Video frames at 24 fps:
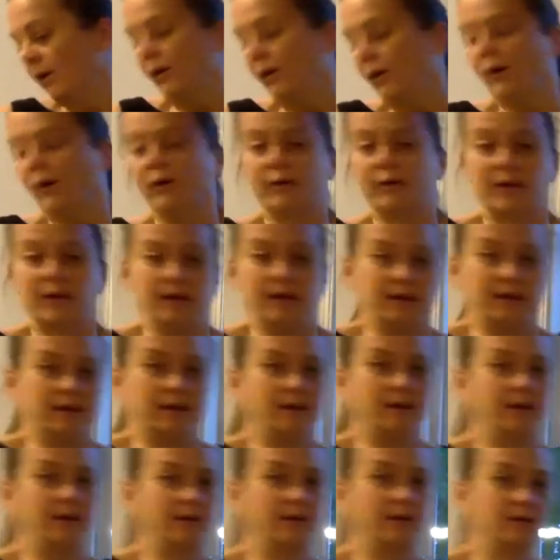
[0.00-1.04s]
Okay,
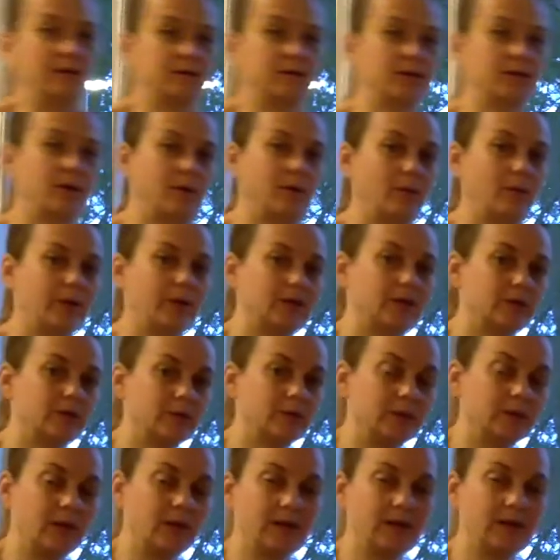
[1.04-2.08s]
so we can do a
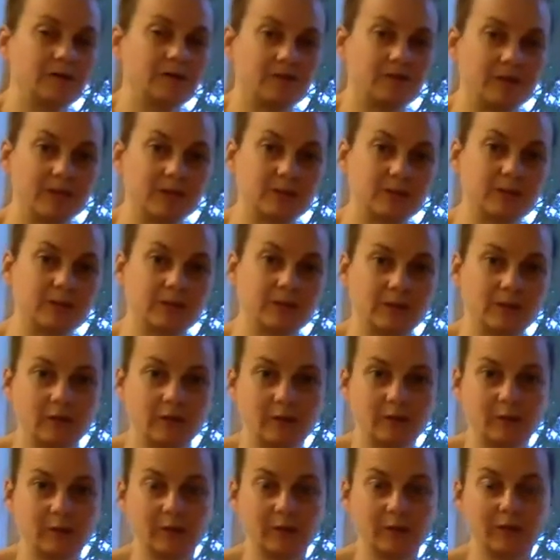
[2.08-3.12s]
lot of things with
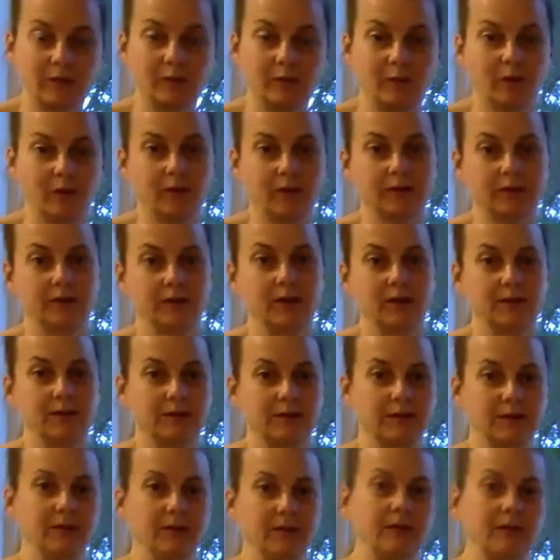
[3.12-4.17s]
solubility product constant.